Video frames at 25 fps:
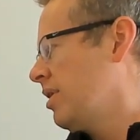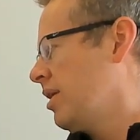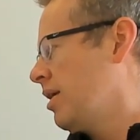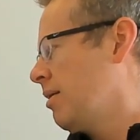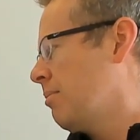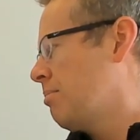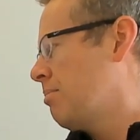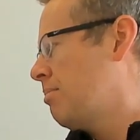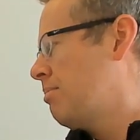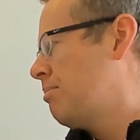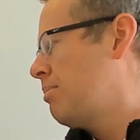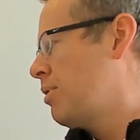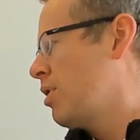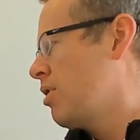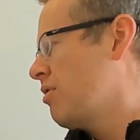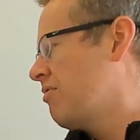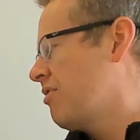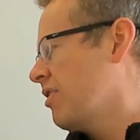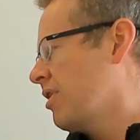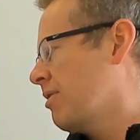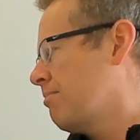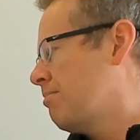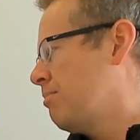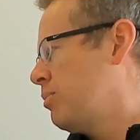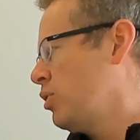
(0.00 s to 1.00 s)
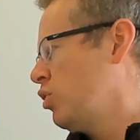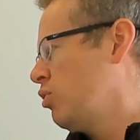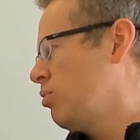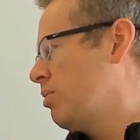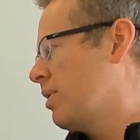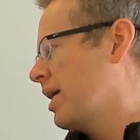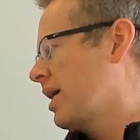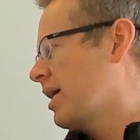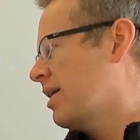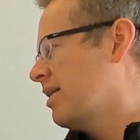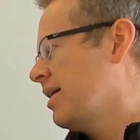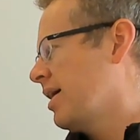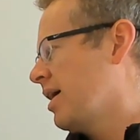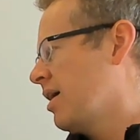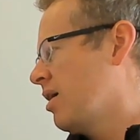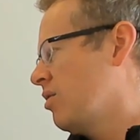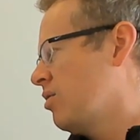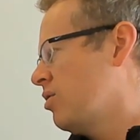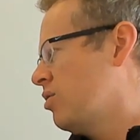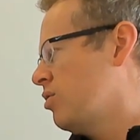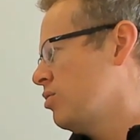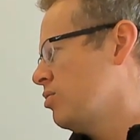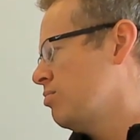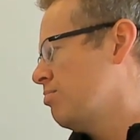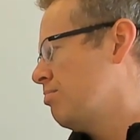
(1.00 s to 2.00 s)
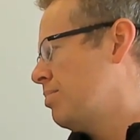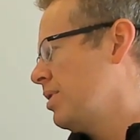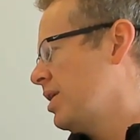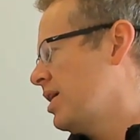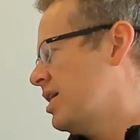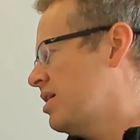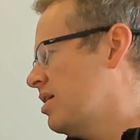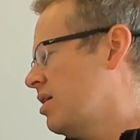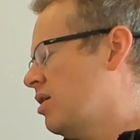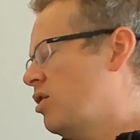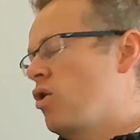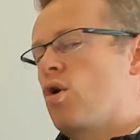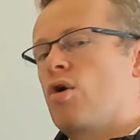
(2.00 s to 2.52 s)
did a perfect pullback down to big